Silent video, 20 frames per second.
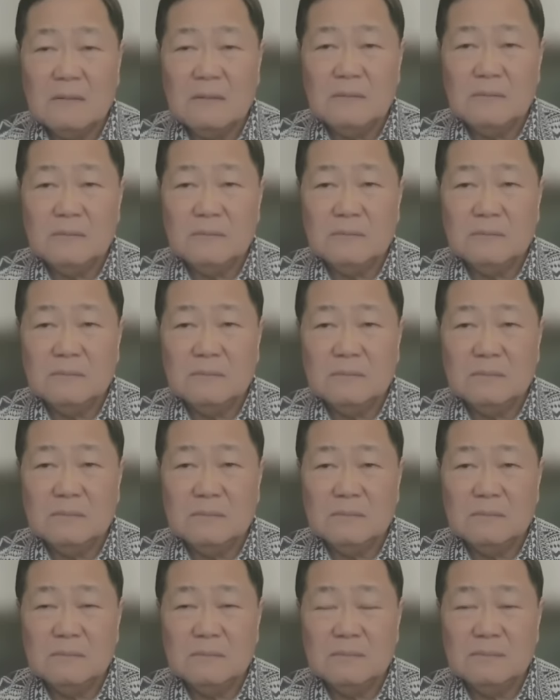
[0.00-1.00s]

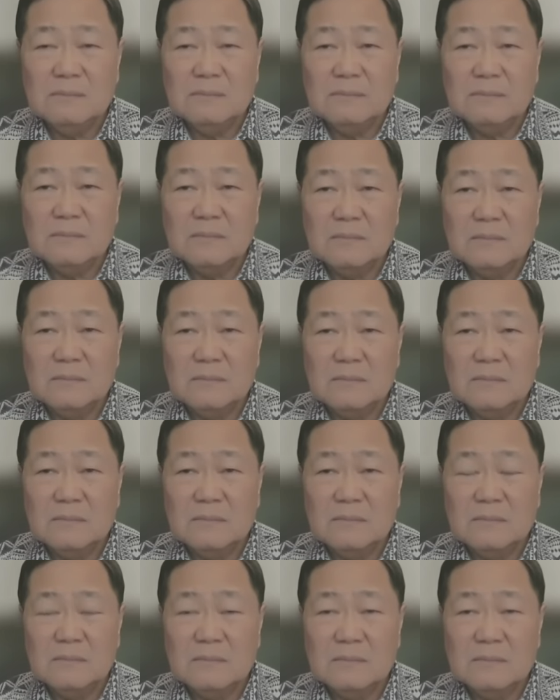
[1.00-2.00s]

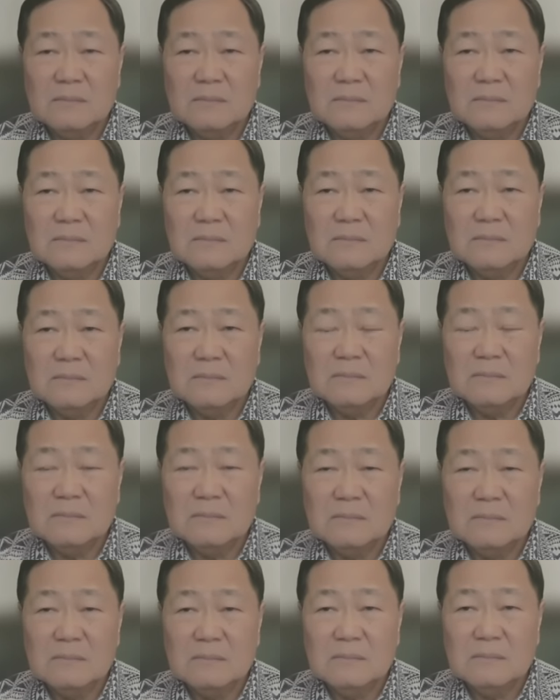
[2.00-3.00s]

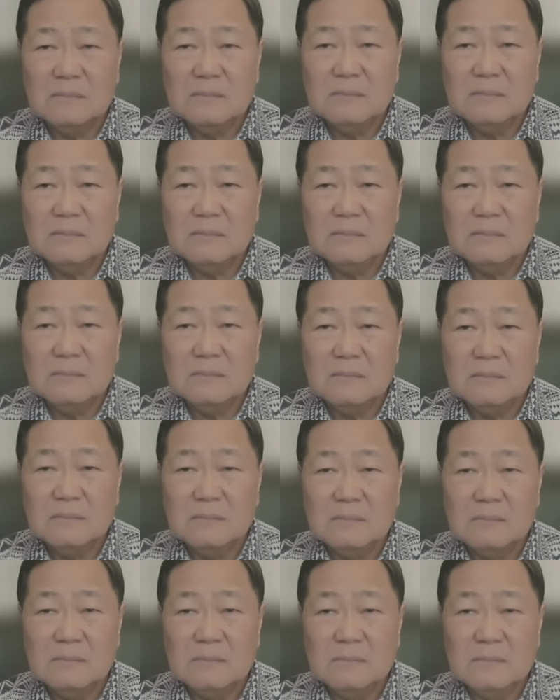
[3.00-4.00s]

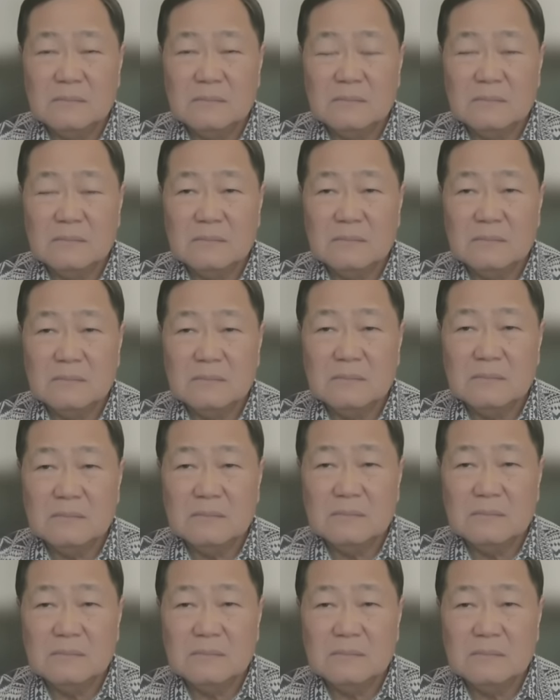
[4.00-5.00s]

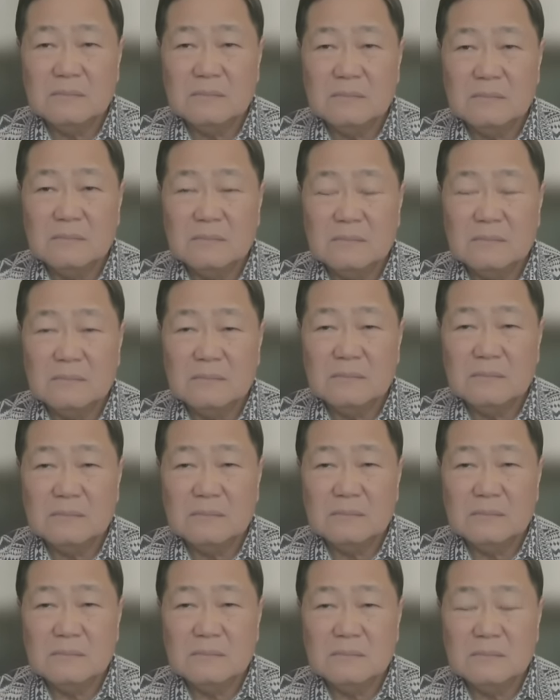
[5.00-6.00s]

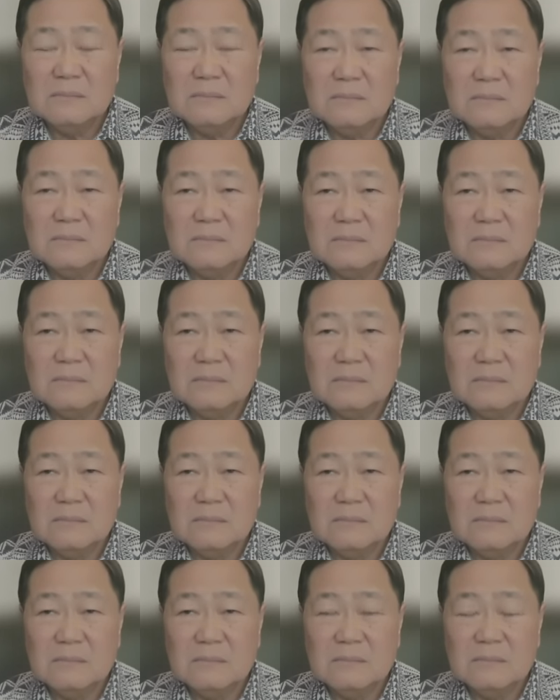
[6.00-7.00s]

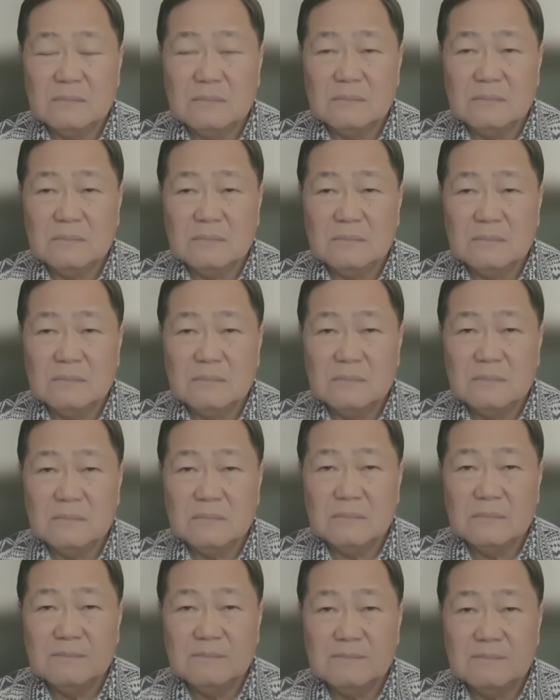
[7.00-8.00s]
(not speaking)